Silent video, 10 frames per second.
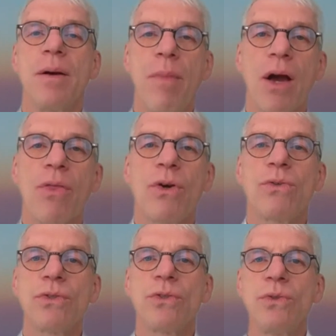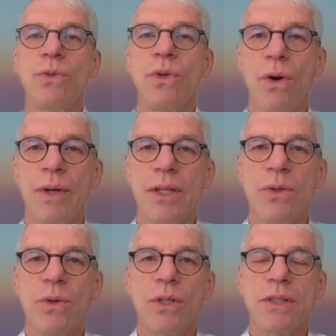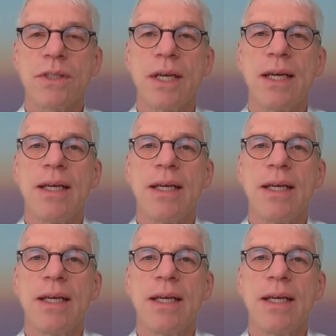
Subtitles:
among those two corridors,